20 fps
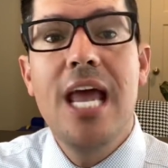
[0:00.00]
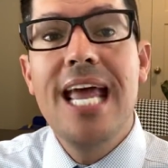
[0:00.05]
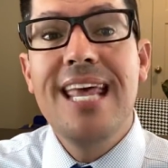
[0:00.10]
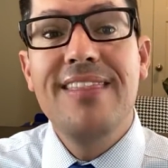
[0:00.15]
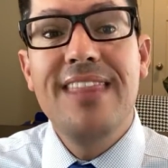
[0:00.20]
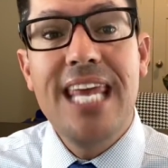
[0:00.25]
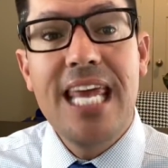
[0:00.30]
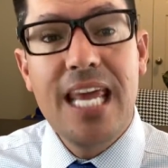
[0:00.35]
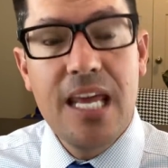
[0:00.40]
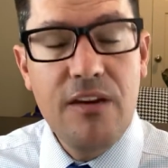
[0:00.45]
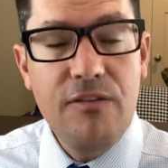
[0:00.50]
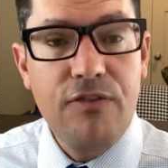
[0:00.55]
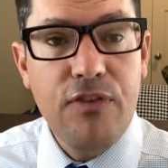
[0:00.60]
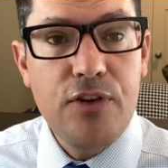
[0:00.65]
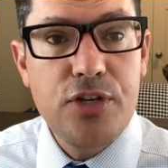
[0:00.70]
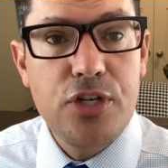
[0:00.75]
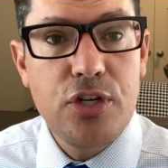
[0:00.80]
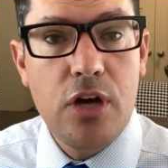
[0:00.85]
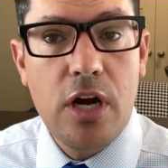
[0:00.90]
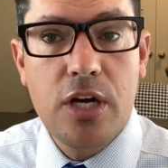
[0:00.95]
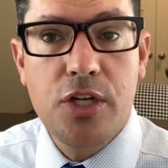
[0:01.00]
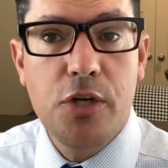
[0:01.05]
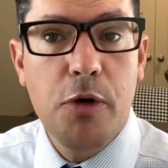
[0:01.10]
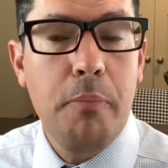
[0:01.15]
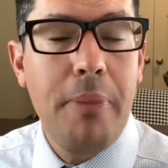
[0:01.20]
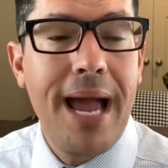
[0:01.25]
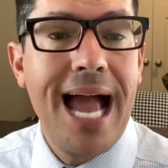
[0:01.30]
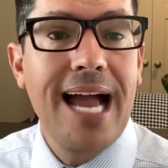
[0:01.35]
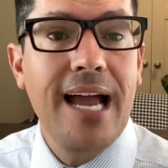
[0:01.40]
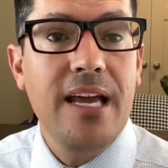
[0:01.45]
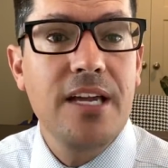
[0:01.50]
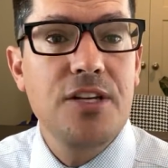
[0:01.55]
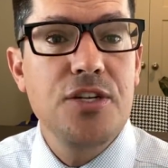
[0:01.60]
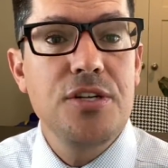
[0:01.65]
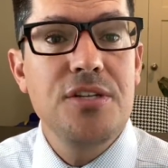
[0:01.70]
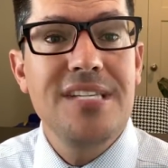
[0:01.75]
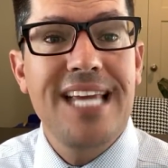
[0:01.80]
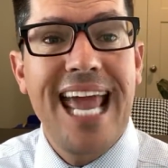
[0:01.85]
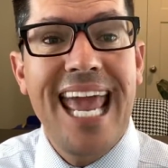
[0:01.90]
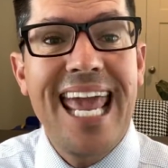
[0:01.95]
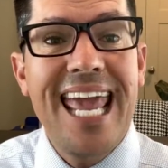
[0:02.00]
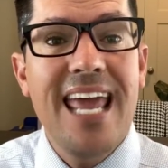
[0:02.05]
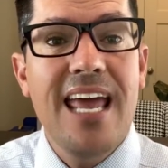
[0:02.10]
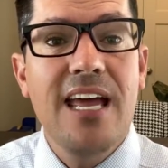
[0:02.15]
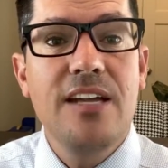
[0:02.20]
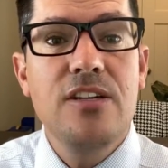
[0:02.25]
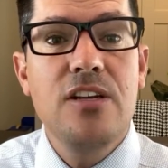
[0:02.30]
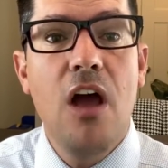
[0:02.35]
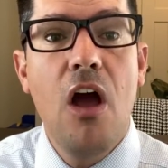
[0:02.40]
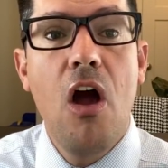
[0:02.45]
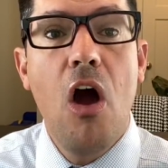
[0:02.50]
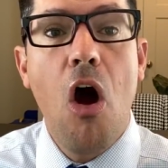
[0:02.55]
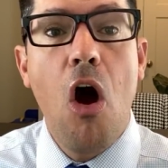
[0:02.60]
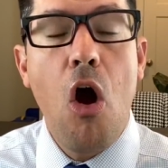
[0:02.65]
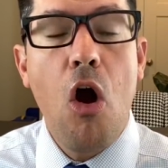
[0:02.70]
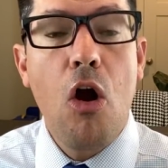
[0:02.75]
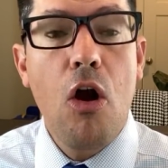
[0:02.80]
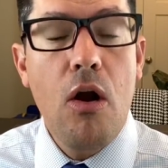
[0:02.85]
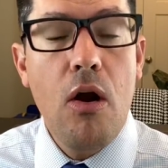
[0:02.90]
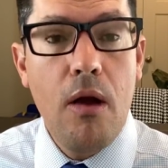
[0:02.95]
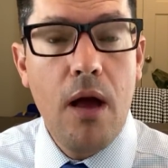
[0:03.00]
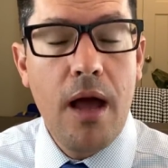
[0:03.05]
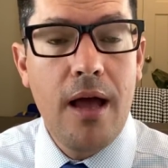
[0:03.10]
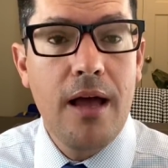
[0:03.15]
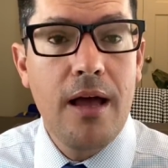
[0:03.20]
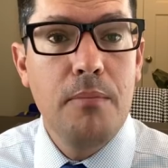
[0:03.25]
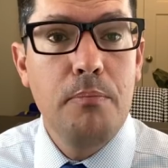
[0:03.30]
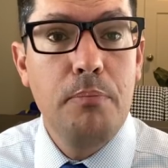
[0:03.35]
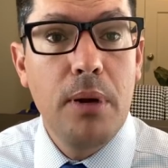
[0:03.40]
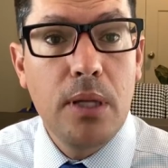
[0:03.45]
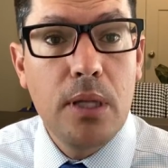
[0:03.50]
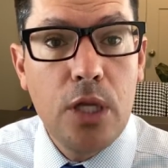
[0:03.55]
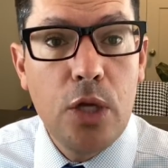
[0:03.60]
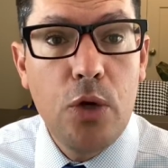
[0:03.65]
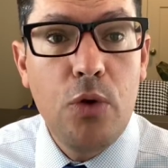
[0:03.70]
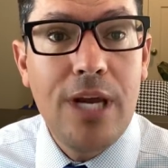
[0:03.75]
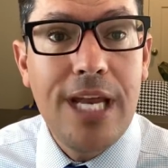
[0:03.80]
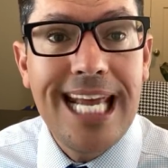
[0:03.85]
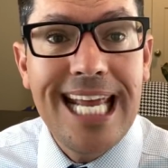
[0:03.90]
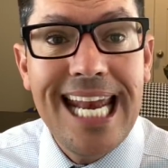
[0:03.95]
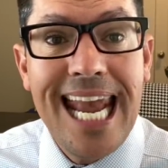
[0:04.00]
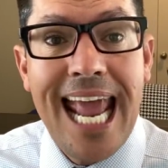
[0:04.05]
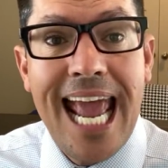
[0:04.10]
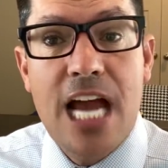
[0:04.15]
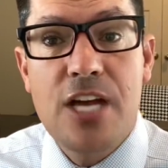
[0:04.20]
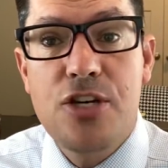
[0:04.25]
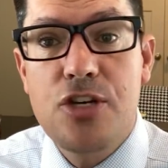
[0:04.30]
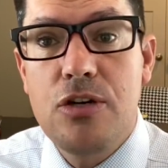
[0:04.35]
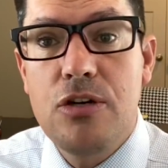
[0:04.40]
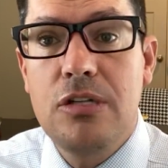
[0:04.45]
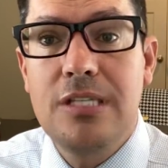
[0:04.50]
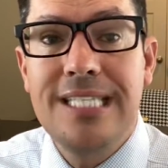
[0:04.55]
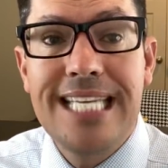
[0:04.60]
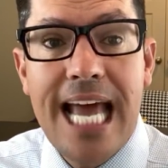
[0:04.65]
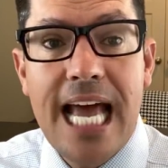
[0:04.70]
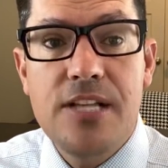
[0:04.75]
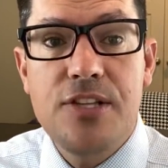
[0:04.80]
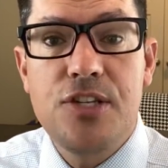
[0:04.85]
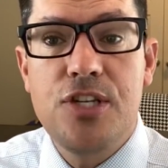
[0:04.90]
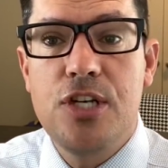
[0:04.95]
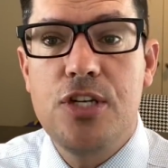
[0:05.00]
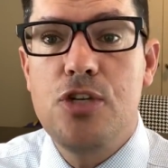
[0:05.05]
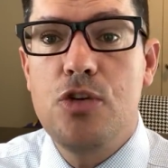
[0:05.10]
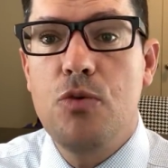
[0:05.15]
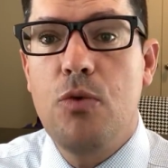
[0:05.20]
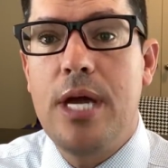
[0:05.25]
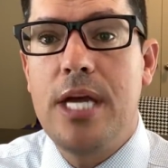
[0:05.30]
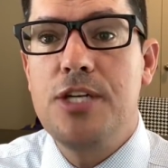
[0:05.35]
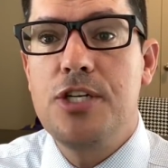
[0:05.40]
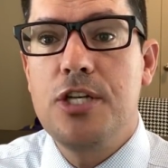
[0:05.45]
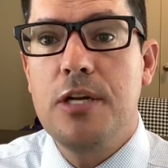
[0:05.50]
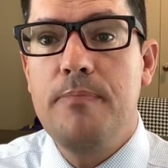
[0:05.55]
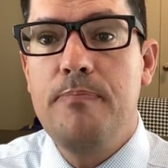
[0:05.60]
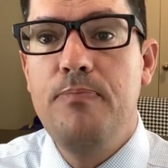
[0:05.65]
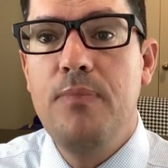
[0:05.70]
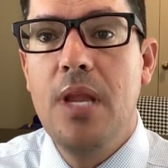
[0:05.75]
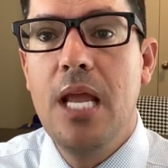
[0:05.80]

the infrastructure packages, and our uh, ballooning national debt situation.